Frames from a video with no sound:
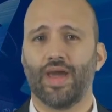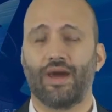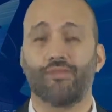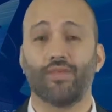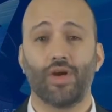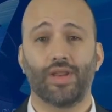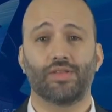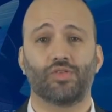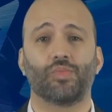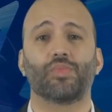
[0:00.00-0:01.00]
avoided
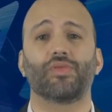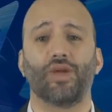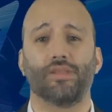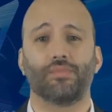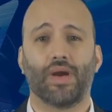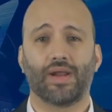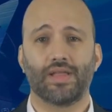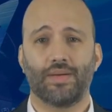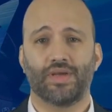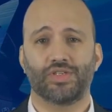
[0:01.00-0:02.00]
to prevent brake
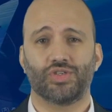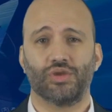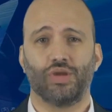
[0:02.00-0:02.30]
damage